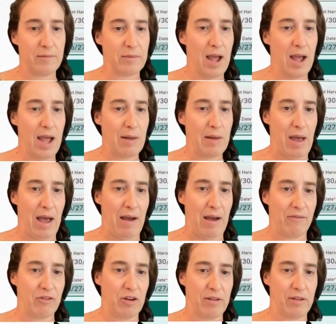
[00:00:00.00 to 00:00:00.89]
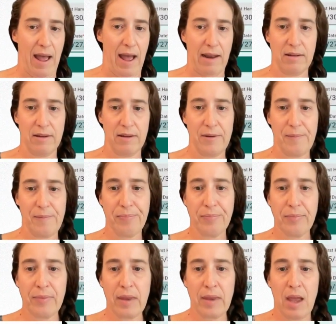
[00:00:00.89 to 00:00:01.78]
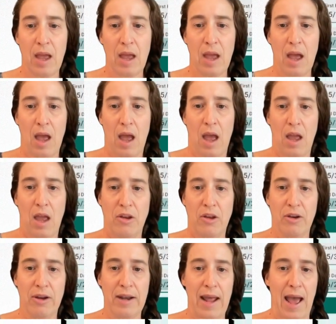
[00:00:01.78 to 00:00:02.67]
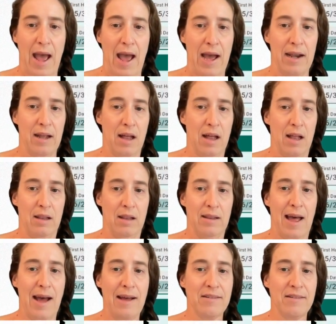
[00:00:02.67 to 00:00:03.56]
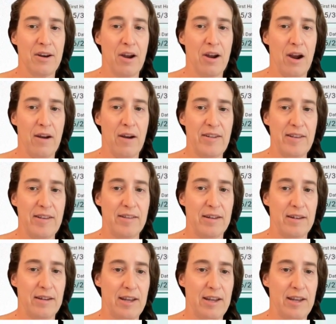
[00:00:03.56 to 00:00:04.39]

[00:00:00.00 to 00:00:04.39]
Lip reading: time after that. You can add a last harvest